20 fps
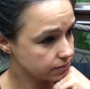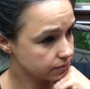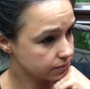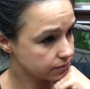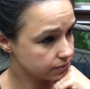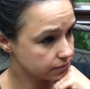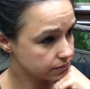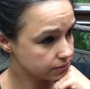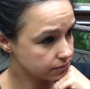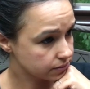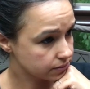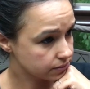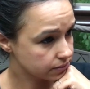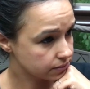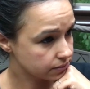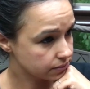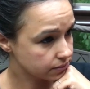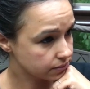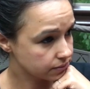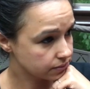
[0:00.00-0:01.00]

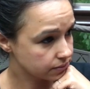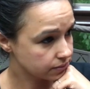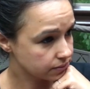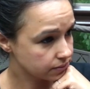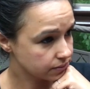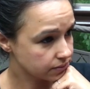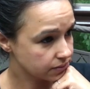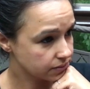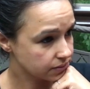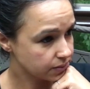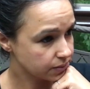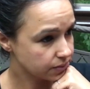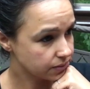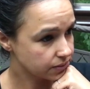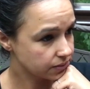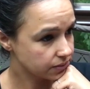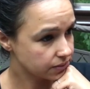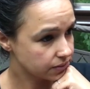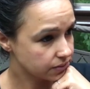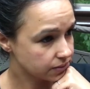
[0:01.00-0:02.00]

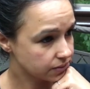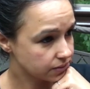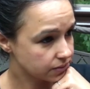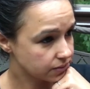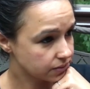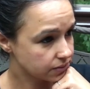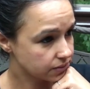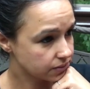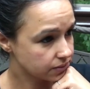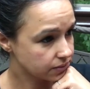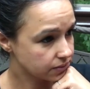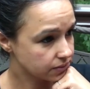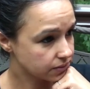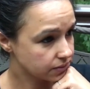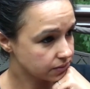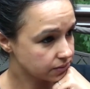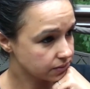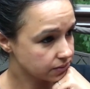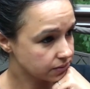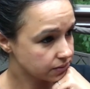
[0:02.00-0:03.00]

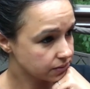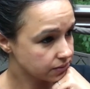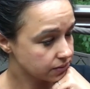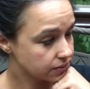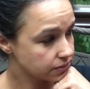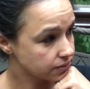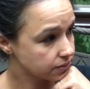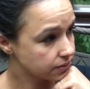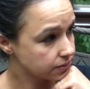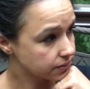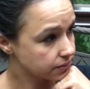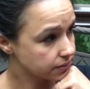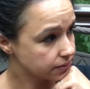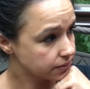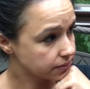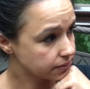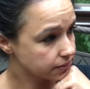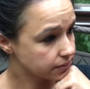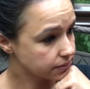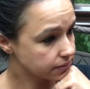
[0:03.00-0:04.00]

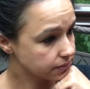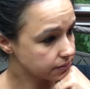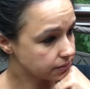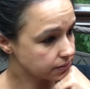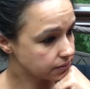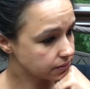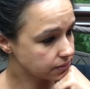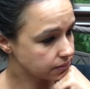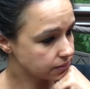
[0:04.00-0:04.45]
The person shown says nothing.